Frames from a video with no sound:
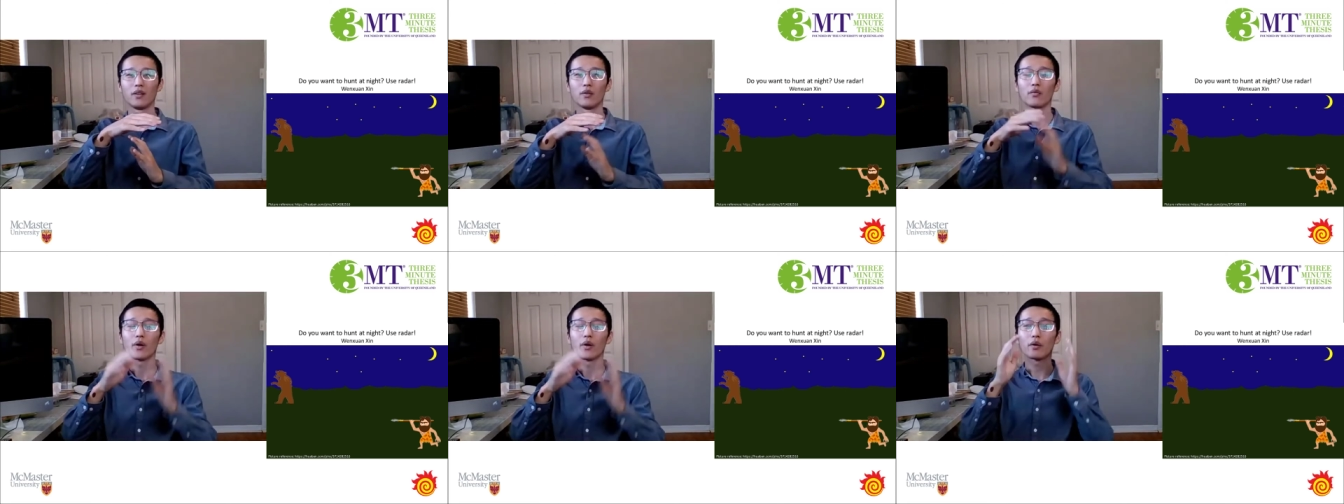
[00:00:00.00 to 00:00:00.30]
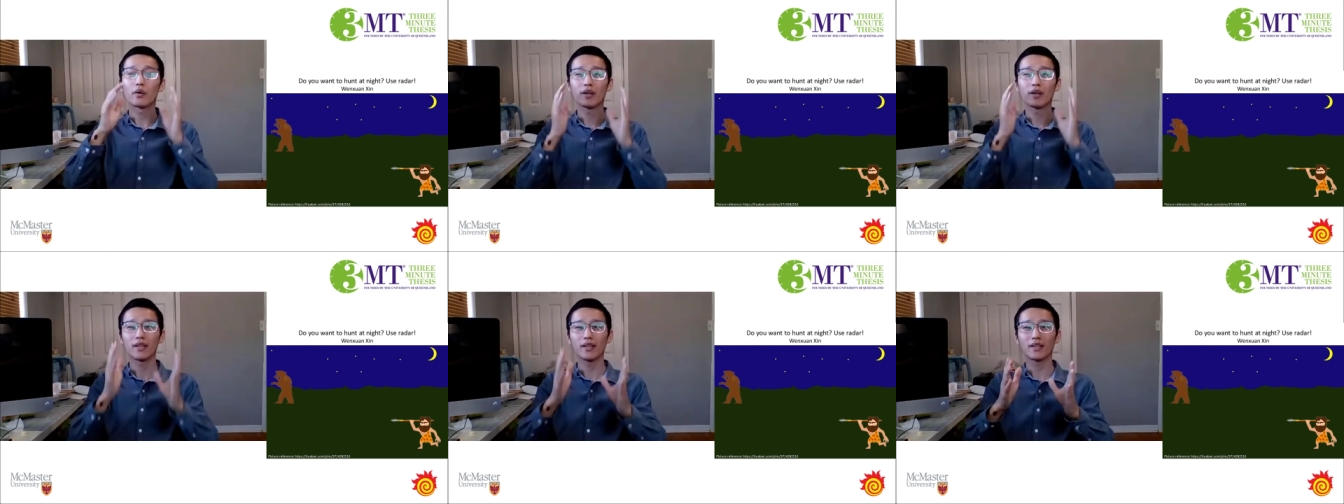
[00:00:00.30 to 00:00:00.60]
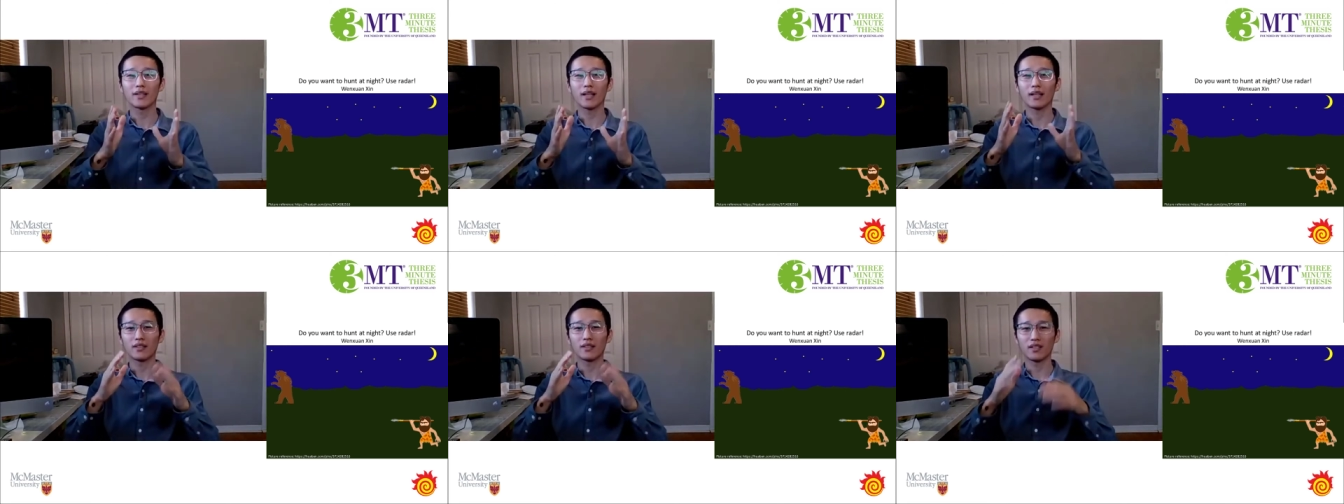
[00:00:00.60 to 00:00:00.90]
Will he
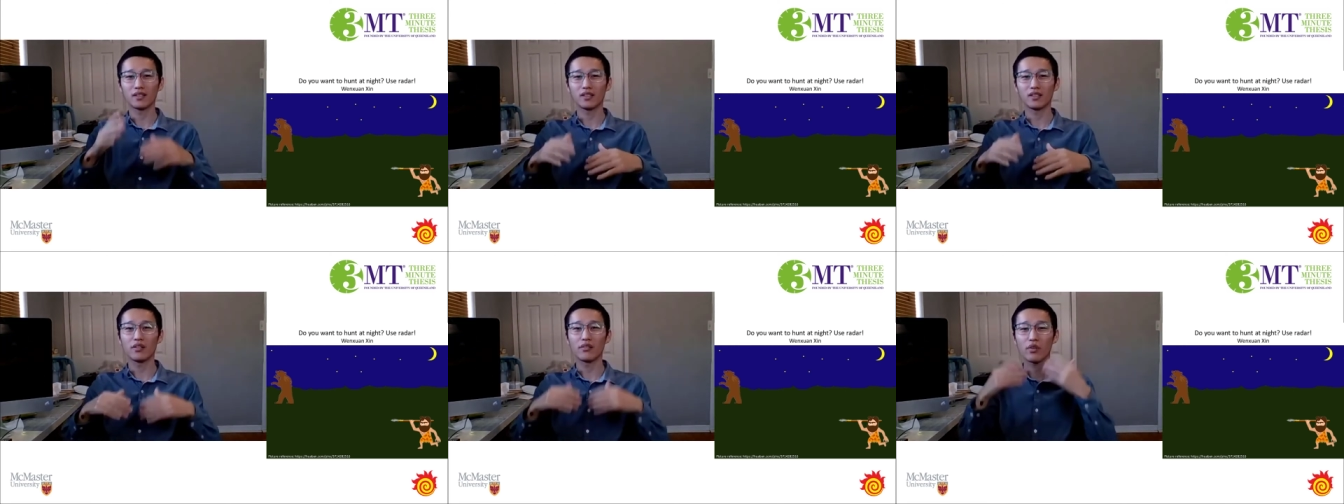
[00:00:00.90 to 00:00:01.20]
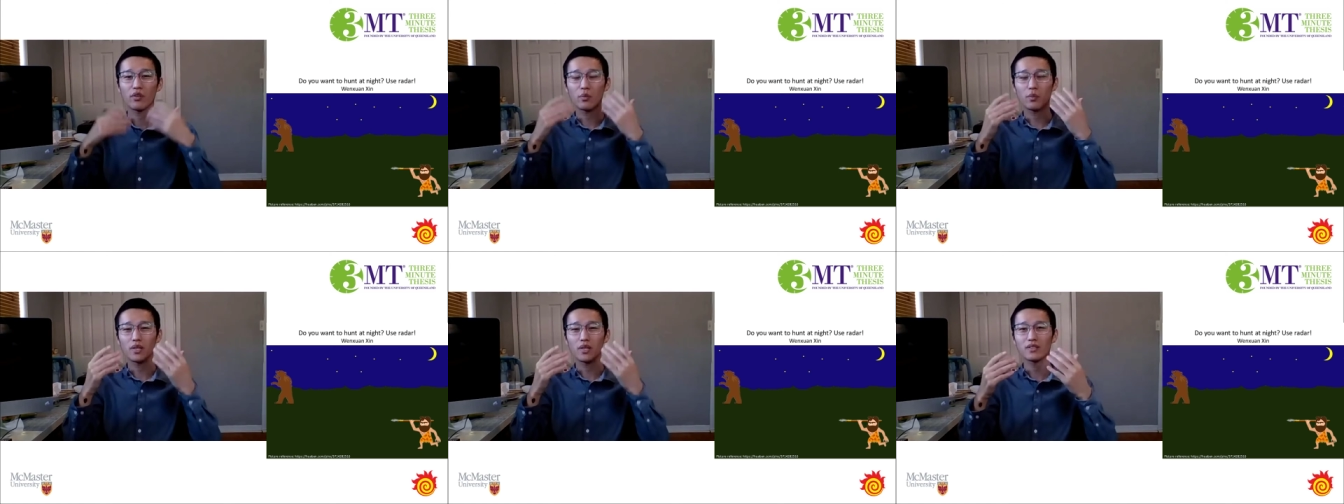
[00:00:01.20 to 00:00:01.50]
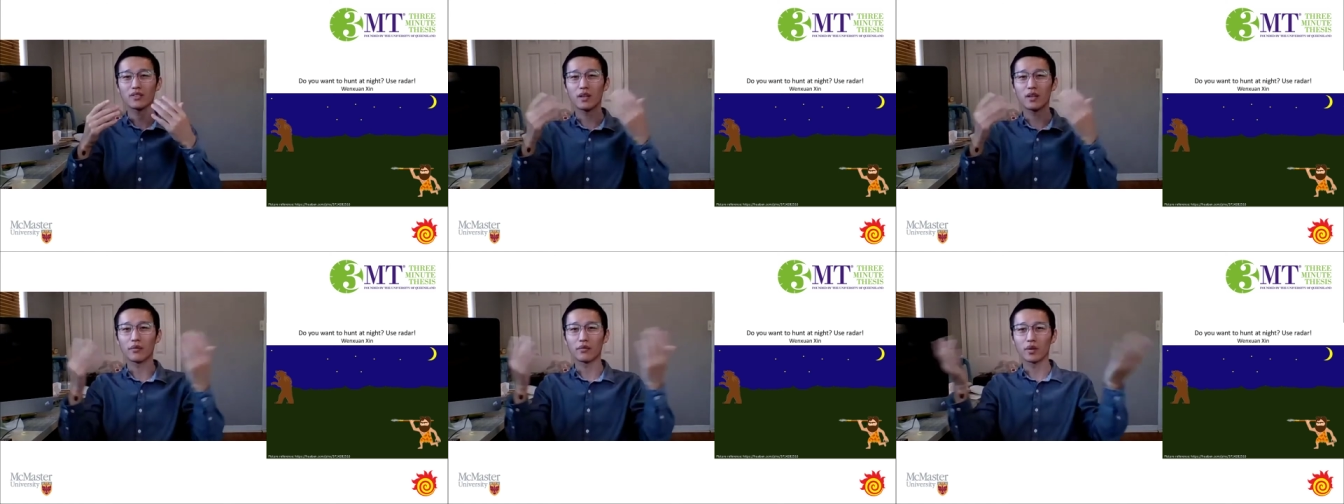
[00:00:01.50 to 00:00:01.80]
get the
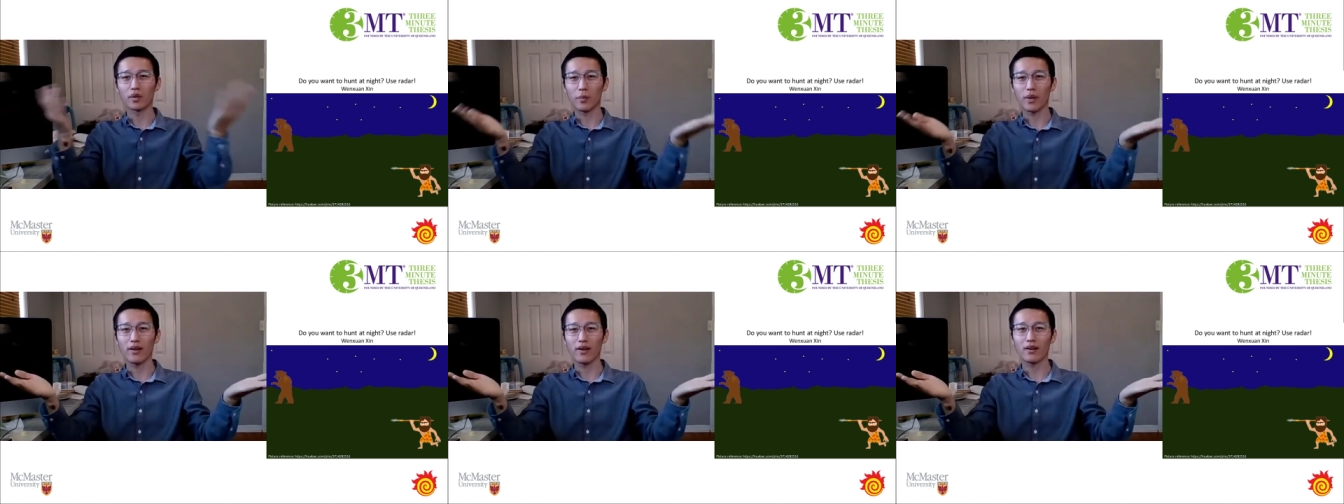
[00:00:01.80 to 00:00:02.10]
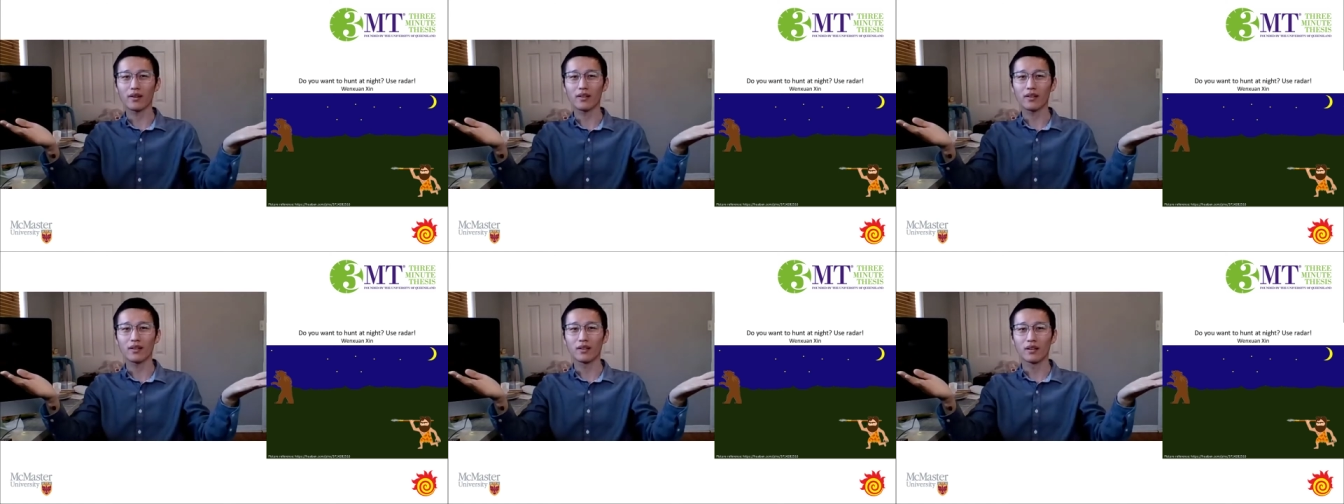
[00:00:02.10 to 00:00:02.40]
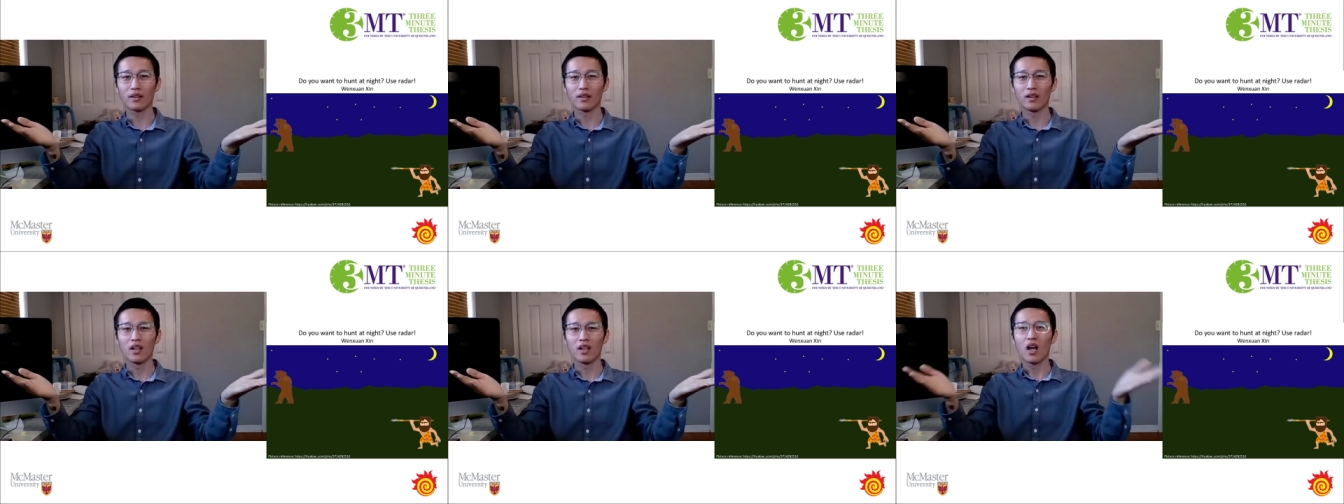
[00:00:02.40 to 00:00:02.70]
information of the bear?
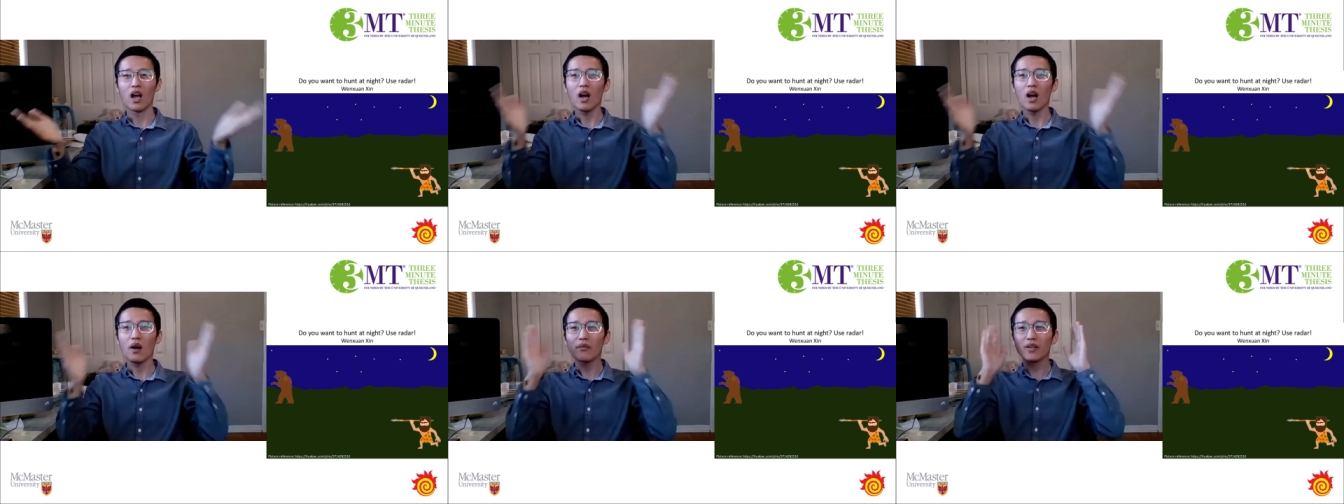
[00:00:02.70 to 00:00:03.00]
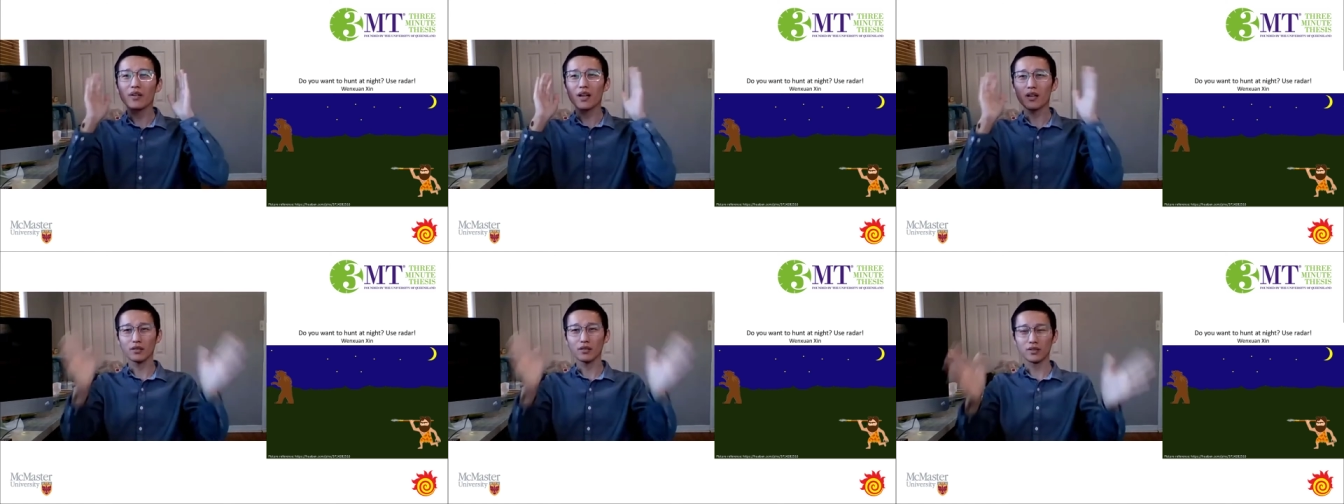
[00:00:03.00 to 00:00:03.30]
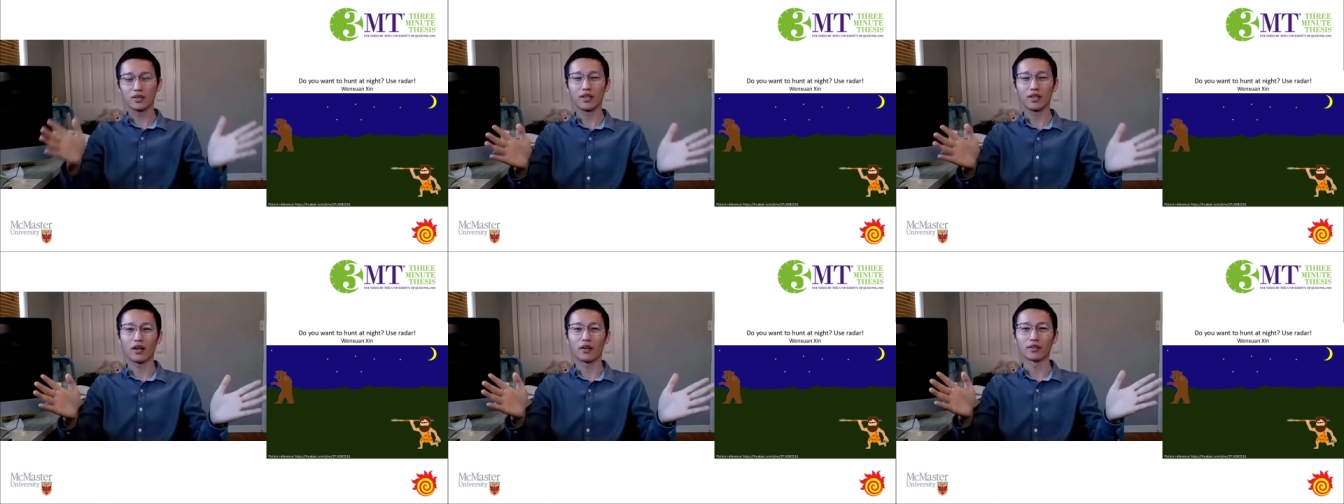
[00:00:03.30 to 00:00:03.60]
Of
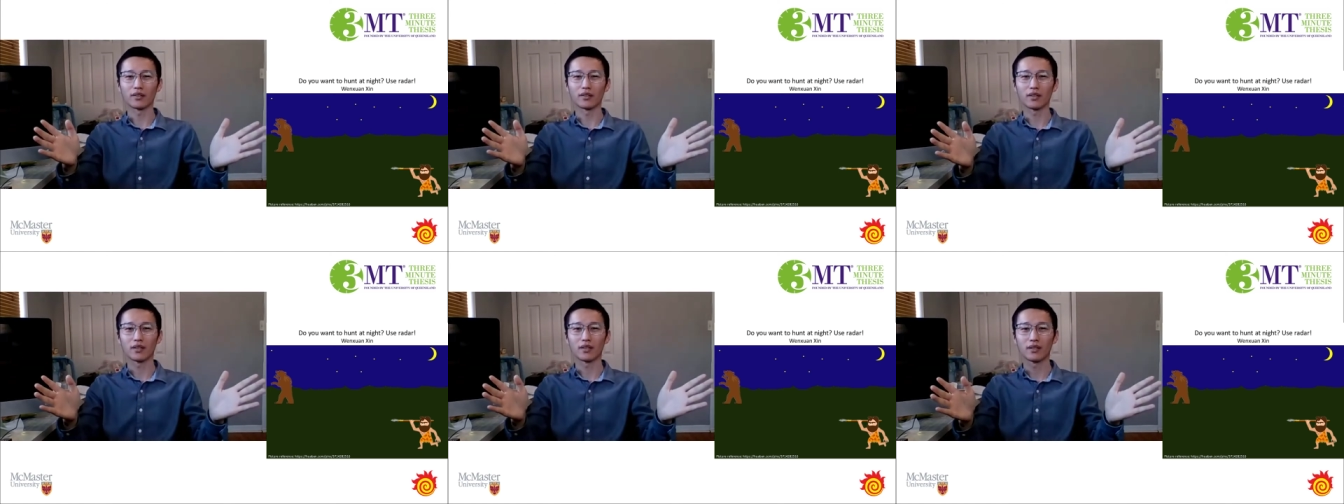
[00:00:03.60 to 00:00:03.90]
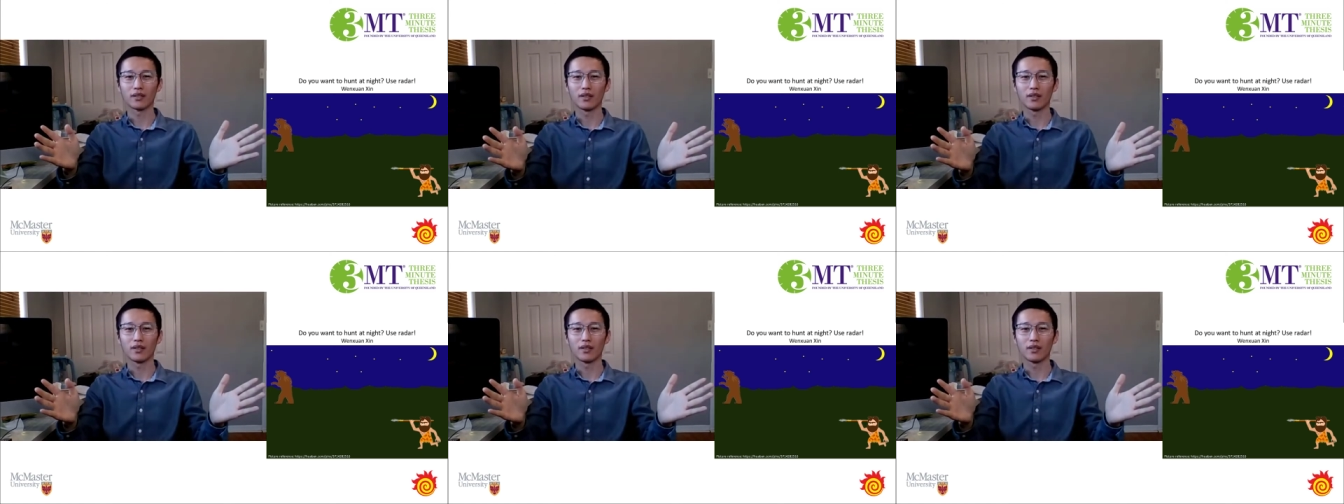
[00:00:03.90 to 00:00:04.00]
course not.